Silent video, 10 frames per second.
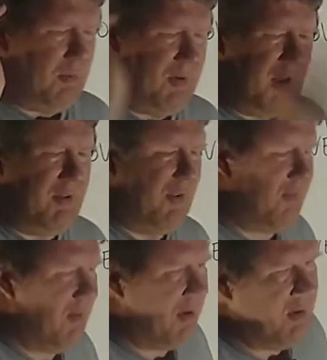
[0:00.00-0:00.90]
going to pretend
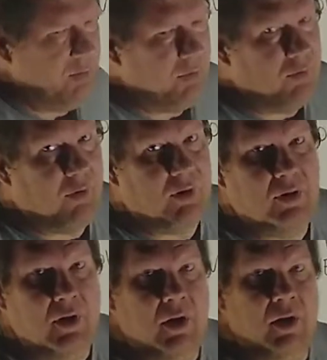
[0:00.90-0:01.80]
that's not going on.
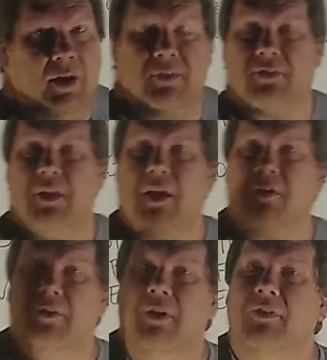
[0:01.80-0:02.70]
It's not
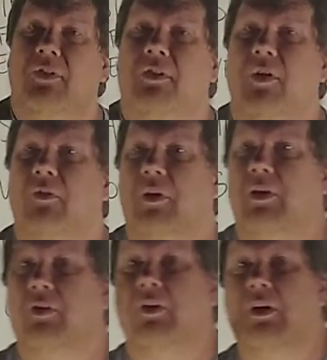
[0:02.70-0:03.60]
only is it
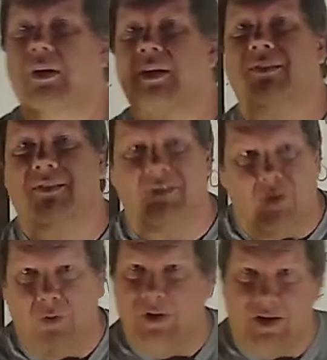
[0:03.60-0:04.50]
going on, it's
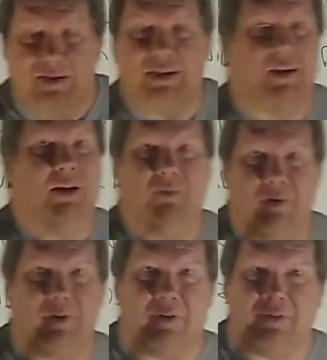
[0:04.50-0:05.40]
going to get
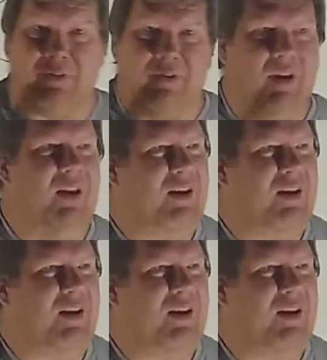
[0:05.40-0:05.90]
worse.